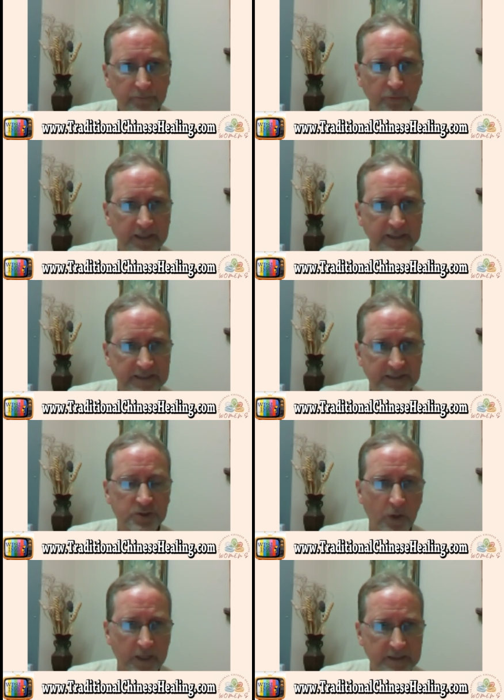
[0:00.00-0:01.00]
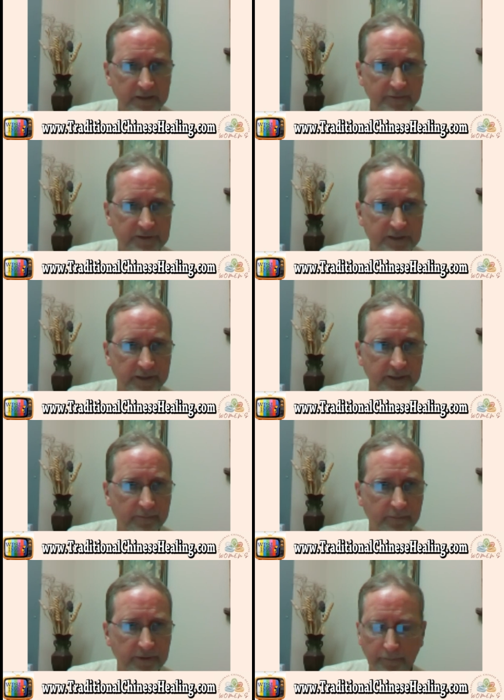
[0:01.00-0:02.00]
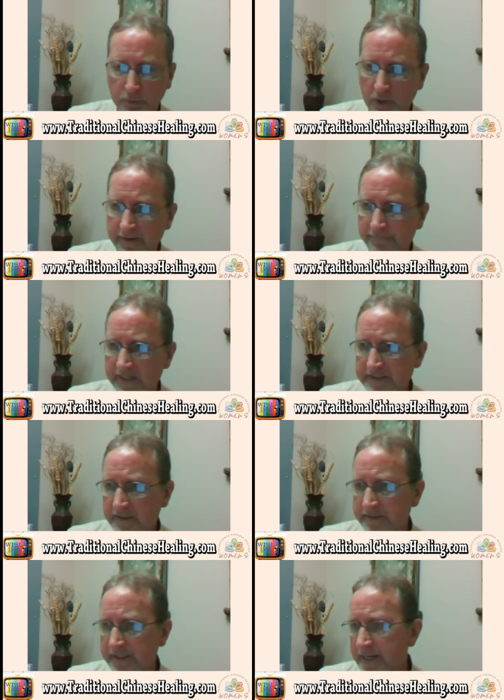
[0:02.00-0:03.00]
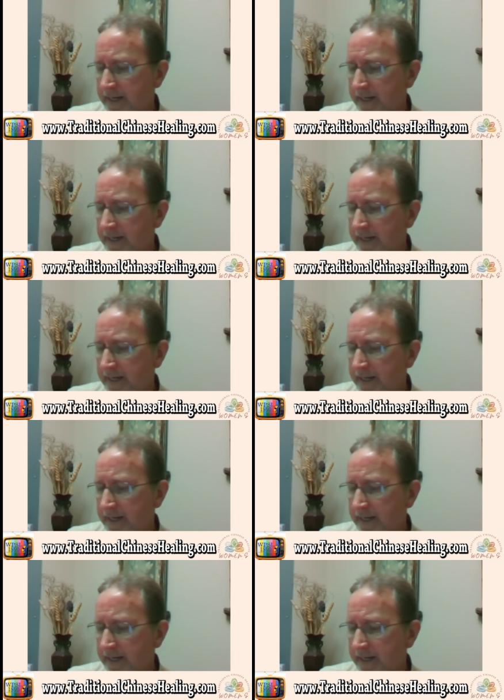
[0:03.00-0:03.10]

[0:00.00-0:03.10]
pretty destructive to the, the blood vessels.